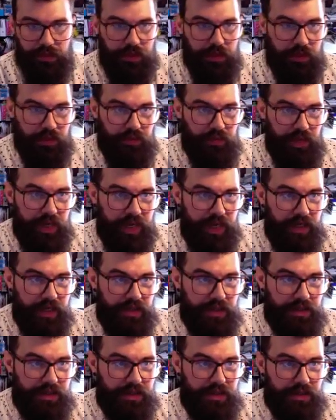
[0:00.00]
All
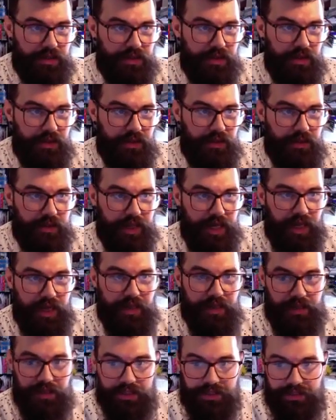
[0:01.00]
right, so
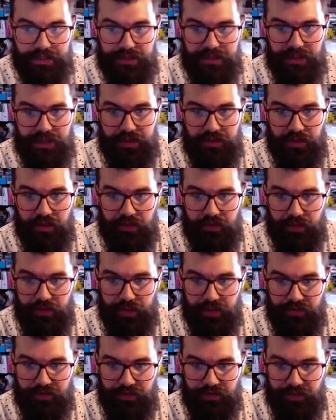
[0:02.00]
Kathleen sent over
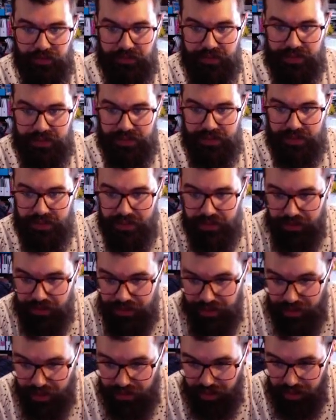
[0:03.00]
one from
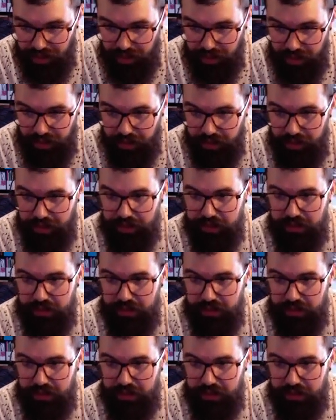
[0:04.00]
CJ.